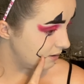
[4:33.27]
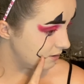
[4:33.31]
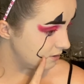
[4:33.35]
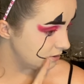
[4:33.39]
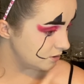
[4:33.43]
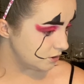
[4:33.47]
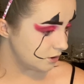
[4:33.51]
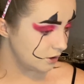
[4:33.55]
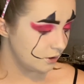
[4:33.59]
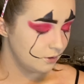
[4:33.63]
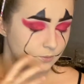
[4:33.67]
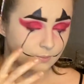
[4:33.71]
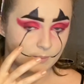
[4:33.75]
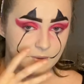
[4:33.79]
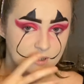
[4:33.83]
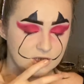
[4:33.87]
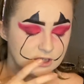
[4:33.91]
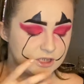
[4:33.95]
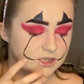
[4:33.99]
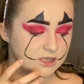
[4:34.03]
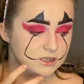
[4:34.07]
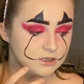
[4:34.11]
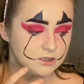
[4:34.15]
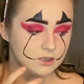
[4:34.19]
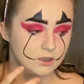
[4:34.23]
so my
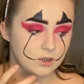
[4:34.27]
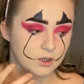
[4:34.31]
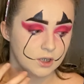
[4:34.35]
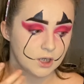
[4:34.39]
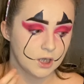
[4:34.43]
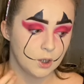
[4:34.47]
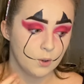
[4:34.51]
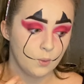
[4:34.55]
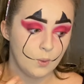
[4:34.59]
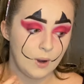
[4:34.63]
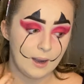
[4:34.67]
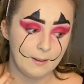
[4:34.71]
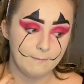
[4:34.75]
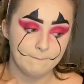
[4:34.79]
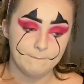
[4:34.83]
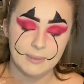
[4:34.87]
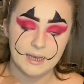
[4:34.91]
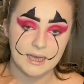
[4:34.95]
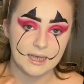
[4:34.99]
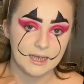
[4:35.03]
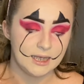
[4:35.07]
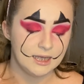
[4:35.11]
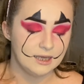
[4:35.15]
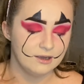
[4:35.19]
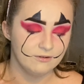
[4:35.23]
cheeks are looking quite
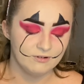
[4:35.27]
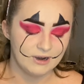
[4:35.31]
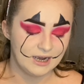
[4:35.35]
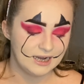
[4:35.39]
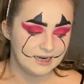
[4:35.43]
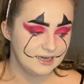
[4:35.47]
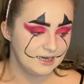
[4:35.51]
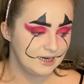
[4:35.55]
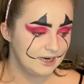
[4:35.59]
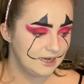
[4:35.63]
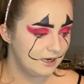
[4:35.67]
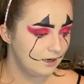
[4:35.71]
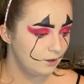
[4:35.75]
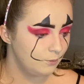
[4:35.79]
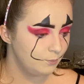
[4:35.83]
pinky red now,